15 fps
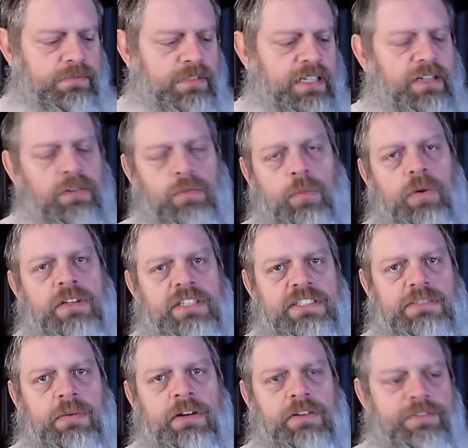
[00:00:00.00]
they don't work
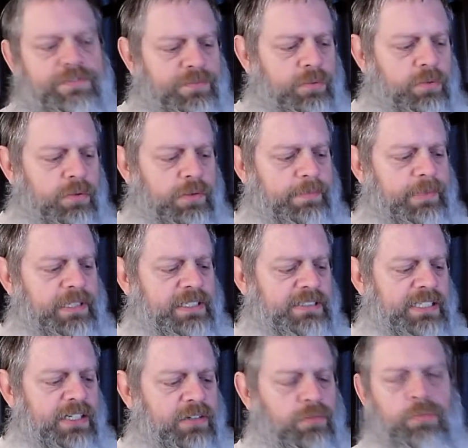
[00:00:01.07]
as well for because
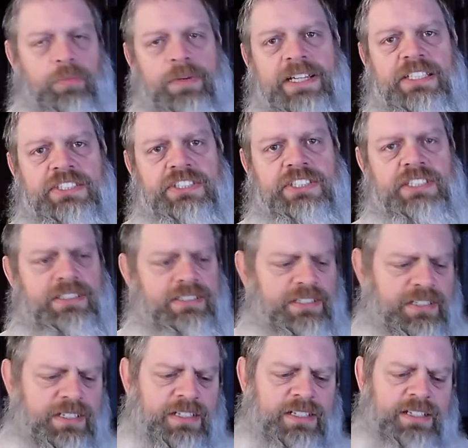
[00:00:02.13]
they don't reach,
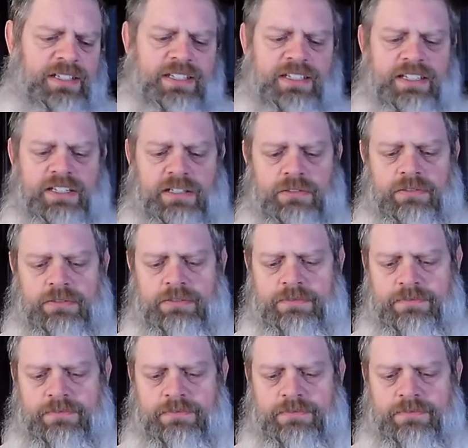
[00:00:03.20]
you know,